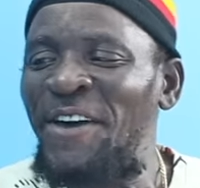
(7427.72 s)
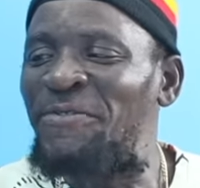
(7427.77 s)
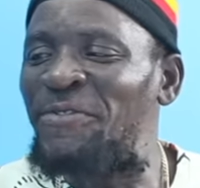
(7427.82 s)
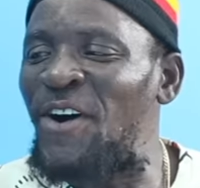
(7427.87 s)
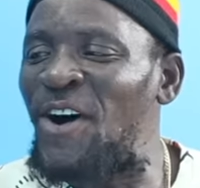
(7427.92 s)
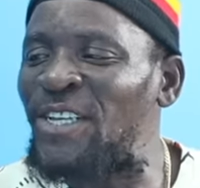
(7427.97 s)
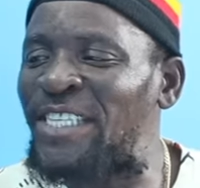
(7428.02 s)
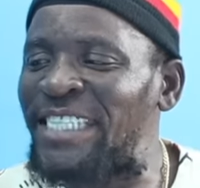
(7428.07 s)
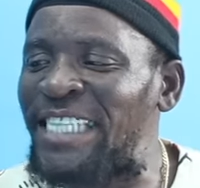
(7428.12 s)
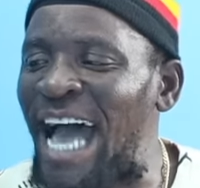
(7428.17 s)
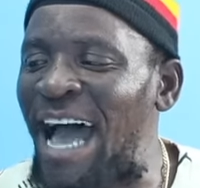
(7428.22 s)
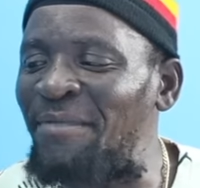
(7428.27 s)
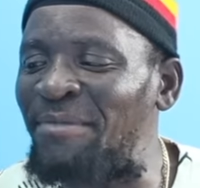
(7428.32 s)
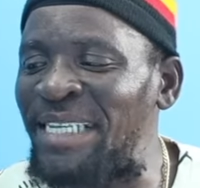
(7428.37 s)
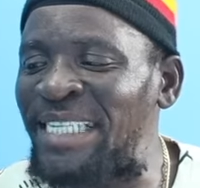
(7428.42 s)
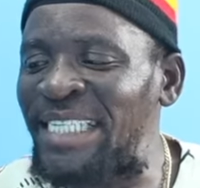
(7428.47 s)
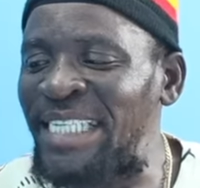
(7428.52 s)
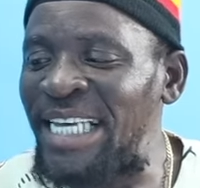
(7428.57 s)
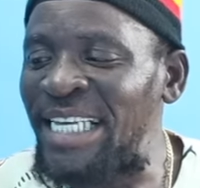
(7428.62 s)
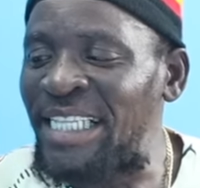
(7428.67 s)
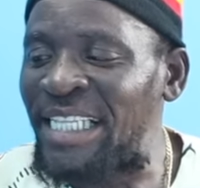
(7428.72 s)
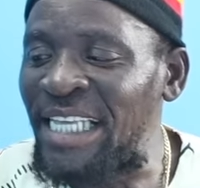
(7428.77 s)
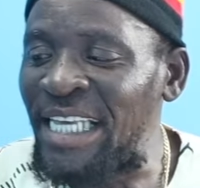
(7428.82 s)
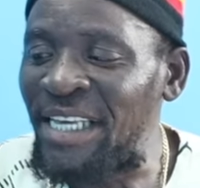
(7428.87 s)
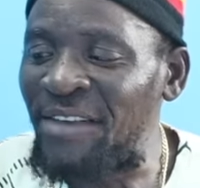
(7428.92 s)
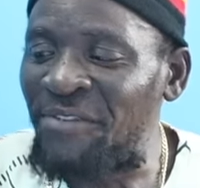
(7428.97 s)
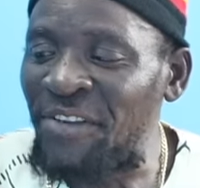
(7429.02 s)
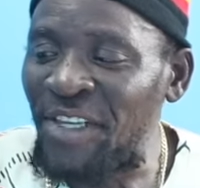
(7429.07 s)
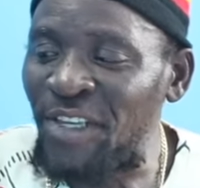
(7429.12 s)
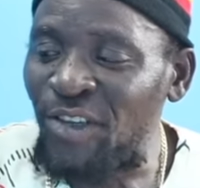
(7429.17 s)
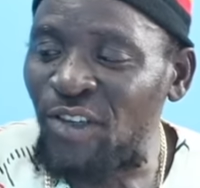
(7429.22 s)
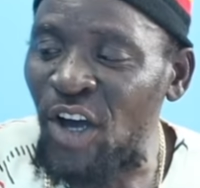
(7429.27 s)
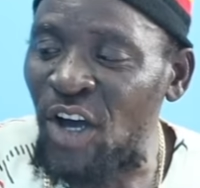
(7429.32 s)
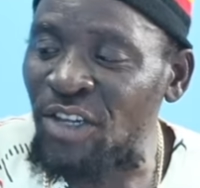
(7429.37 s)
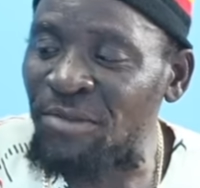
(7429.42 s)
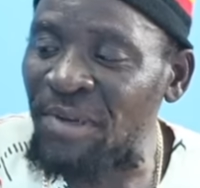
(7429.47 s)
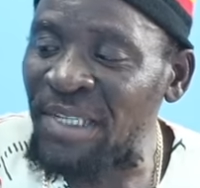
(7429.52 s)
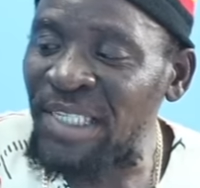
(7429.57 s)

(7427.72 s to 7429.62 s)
I first time I see TV judge,